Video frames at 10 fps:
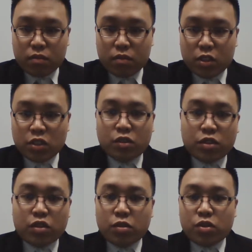So
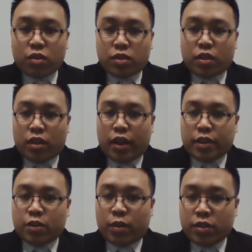this goes on to the
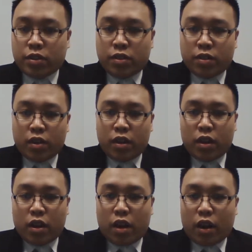last question.
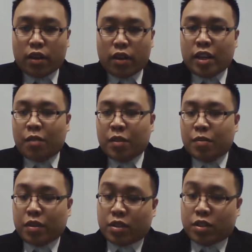Tell me
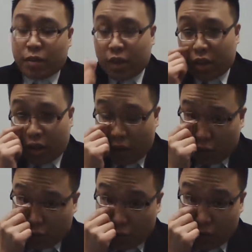about something
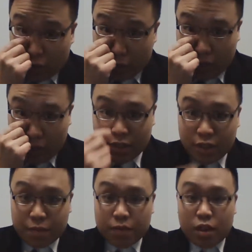you learned in
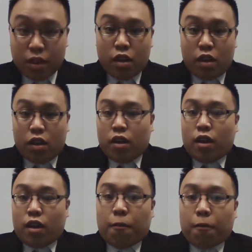class.
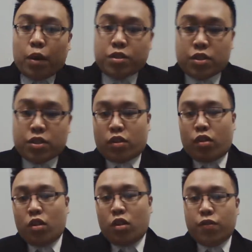Well, to start
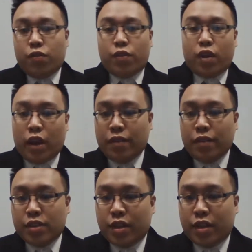off, I have to
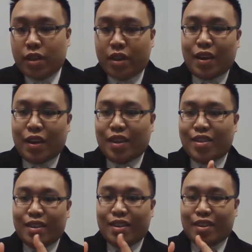say, if
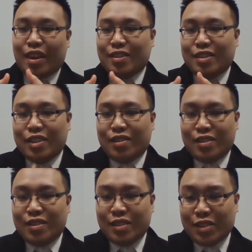anything, that I
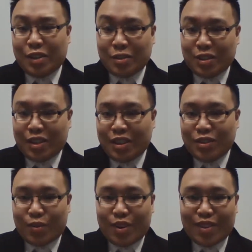seriously
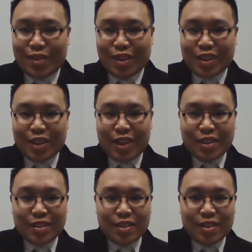enjoyed learning class